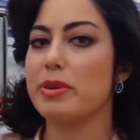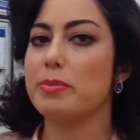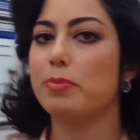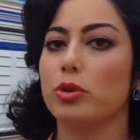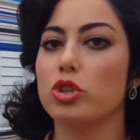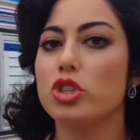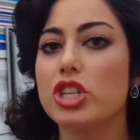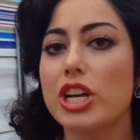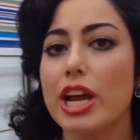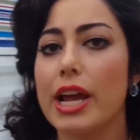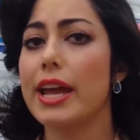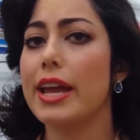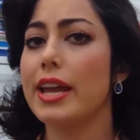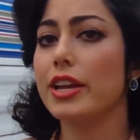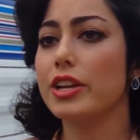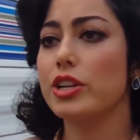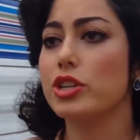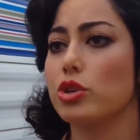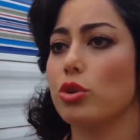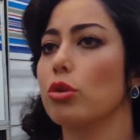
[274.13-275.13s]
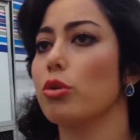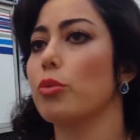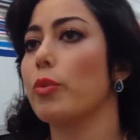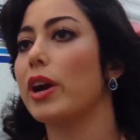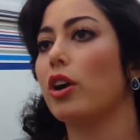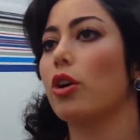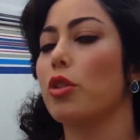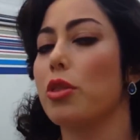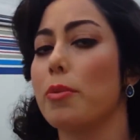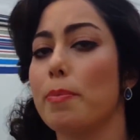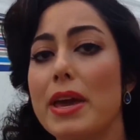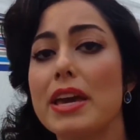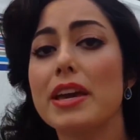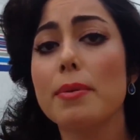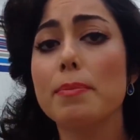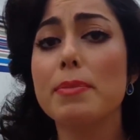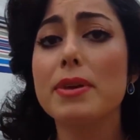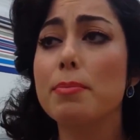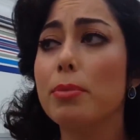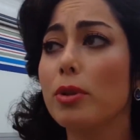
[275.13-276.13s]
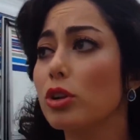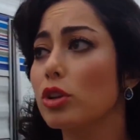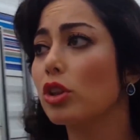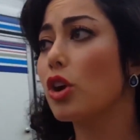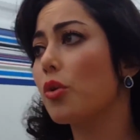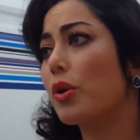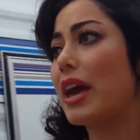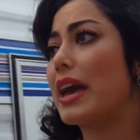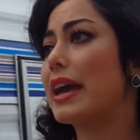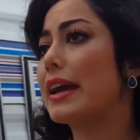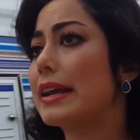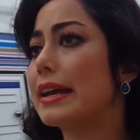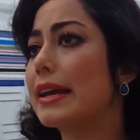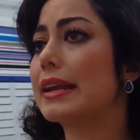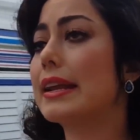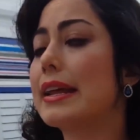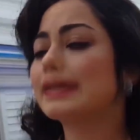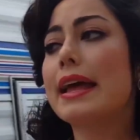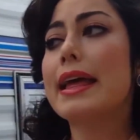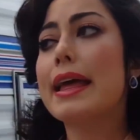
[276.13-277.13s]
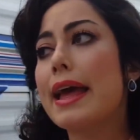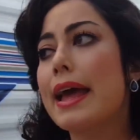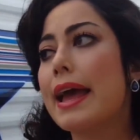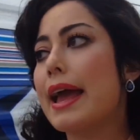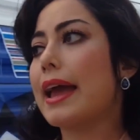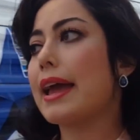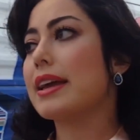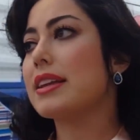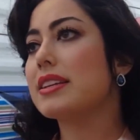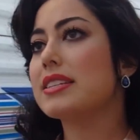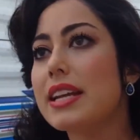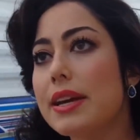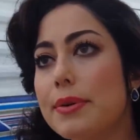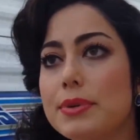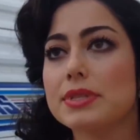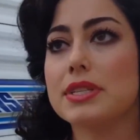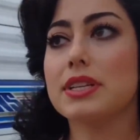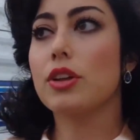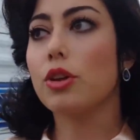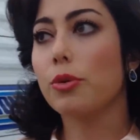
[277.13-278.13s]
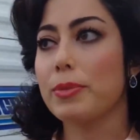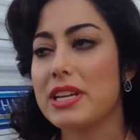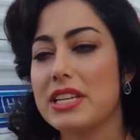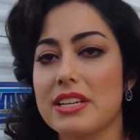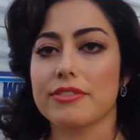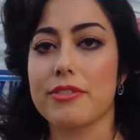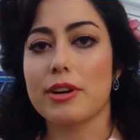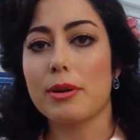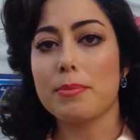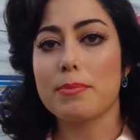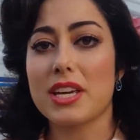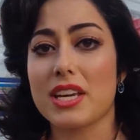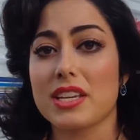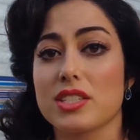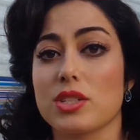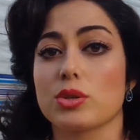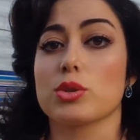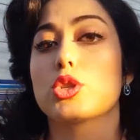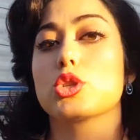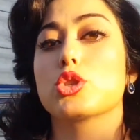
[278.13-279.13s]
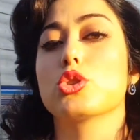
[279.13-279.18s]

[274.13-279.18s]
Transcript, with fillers: where people change or where all the makeup people are located. And today was a little bit different because there were